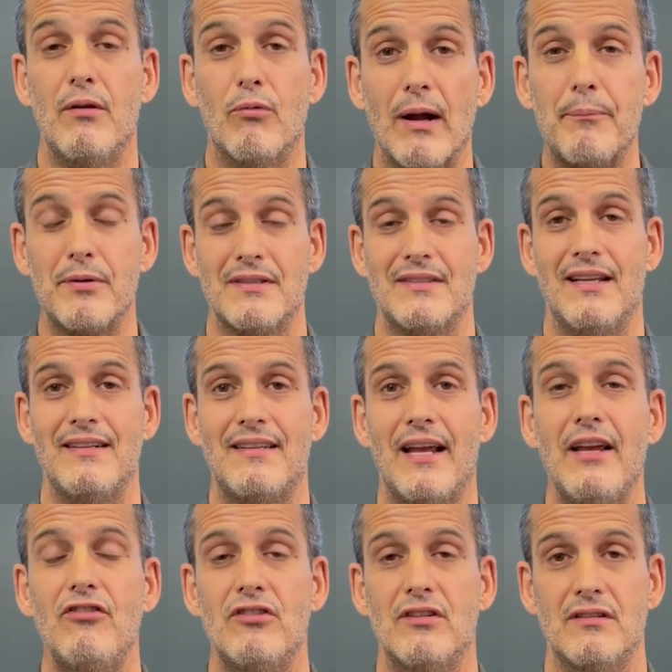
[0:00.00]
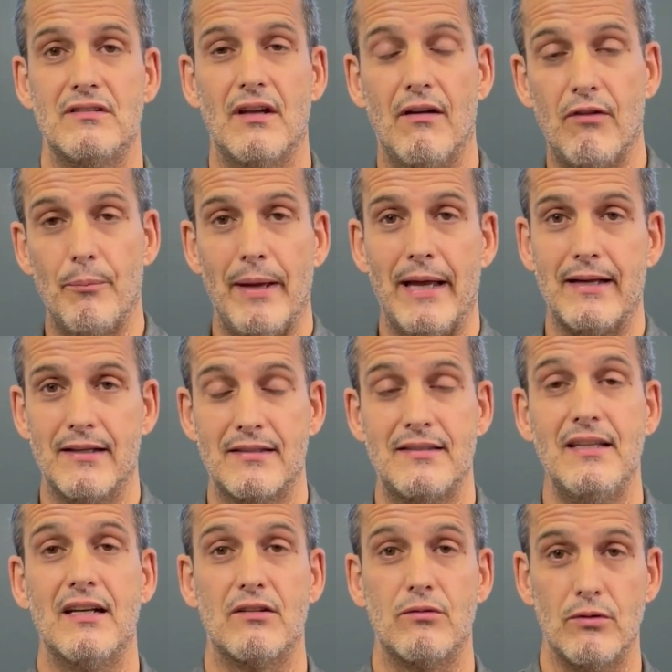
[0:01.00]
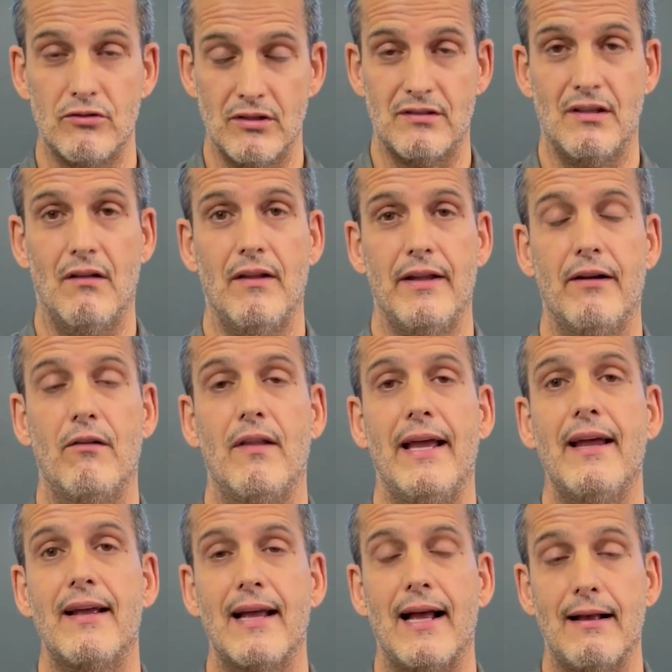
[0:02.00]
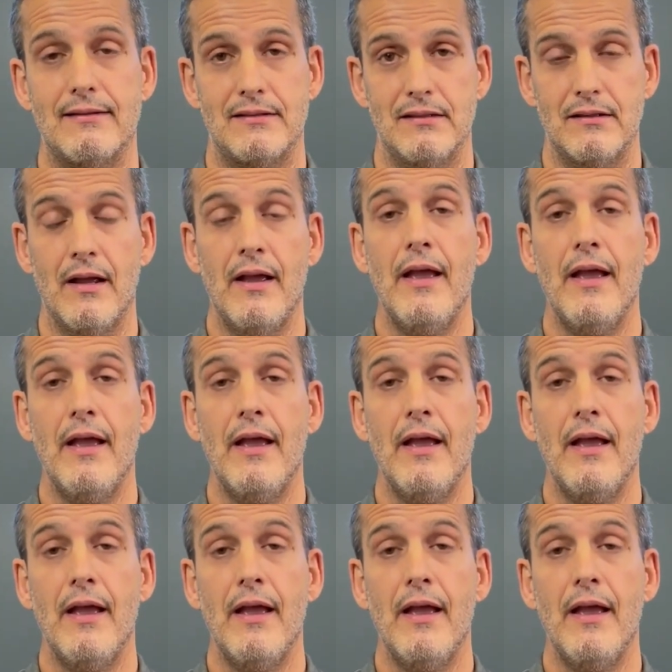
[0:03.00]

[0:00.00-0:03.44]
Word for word: representations of omega-6, which is the linoleic acid,